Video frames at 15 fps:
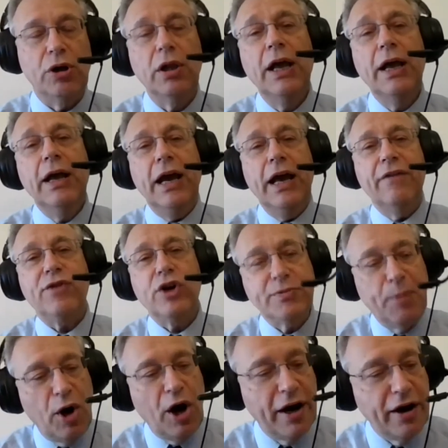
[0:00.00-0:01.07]
And of course,
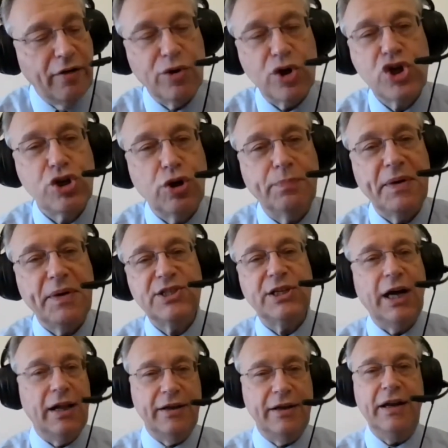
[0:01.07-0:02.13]
Bukharin was shot by
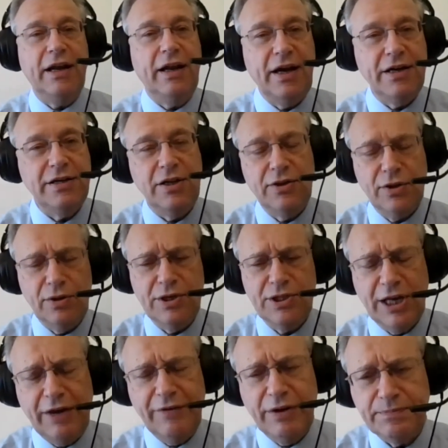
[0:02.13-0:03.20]
Stalin in 1937.
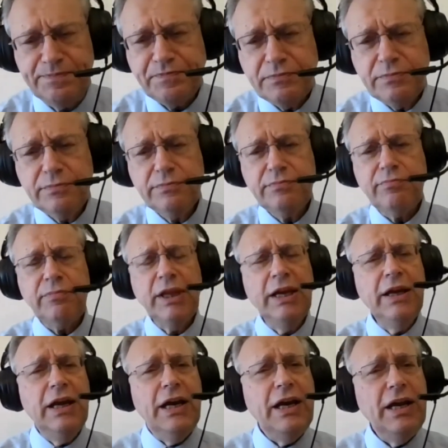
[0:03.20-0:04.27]

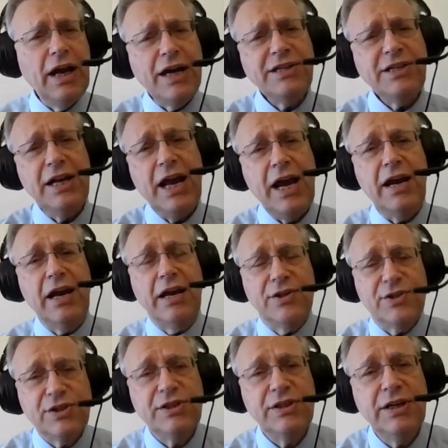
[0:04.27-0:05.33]
In 1980s,
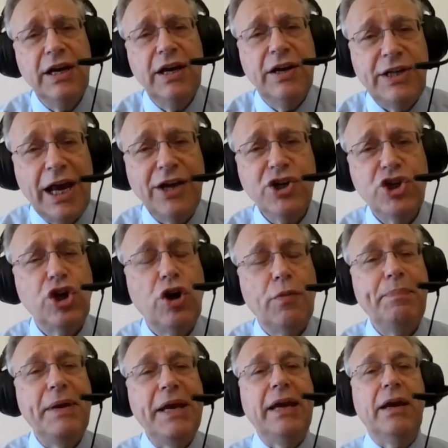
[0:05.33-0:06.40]
Deng
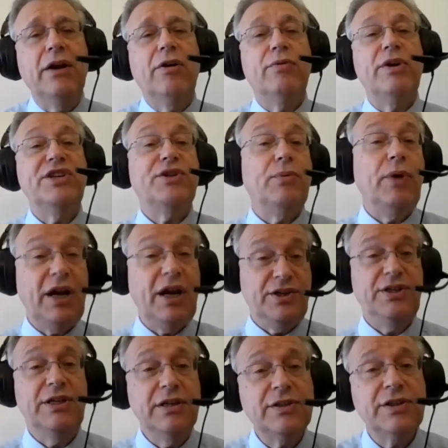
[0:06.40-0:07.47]
Xiaoping resurrected
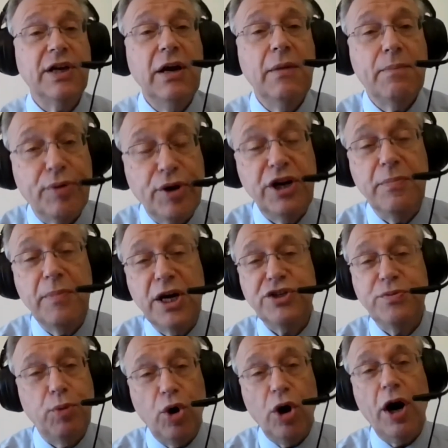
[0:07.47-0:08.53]
pretty much
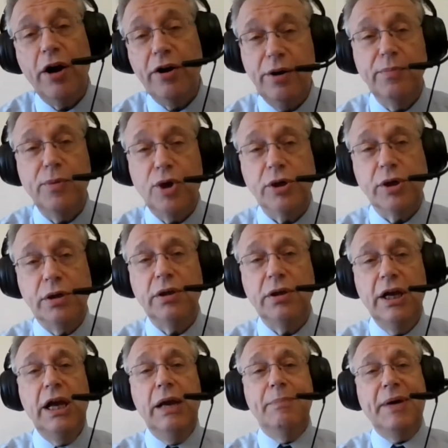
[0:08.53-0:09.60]
Bukharin model.
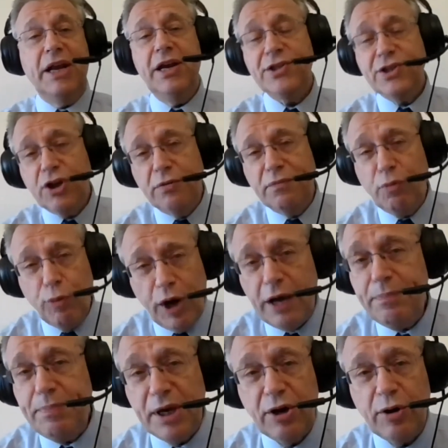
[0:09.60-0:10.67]
But he's gone way
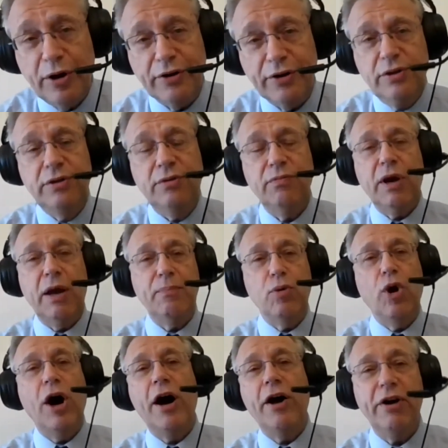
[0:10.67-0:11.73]
beyond where
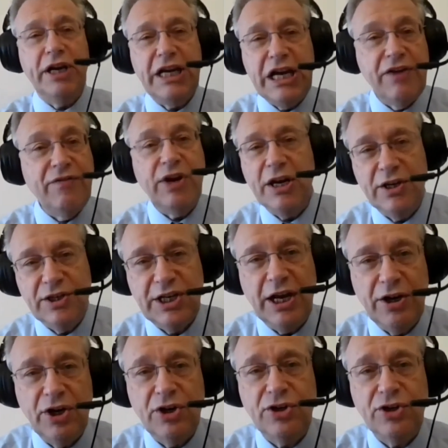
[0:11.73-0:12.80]
Bukharin even intended
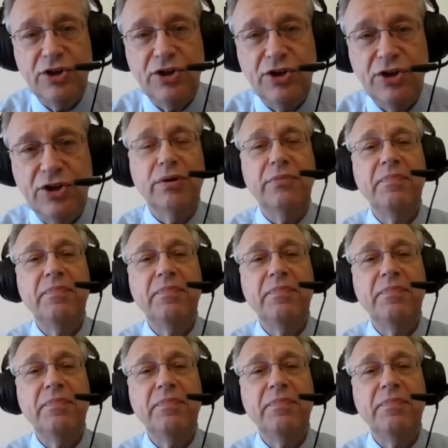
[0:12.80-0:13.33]
to go.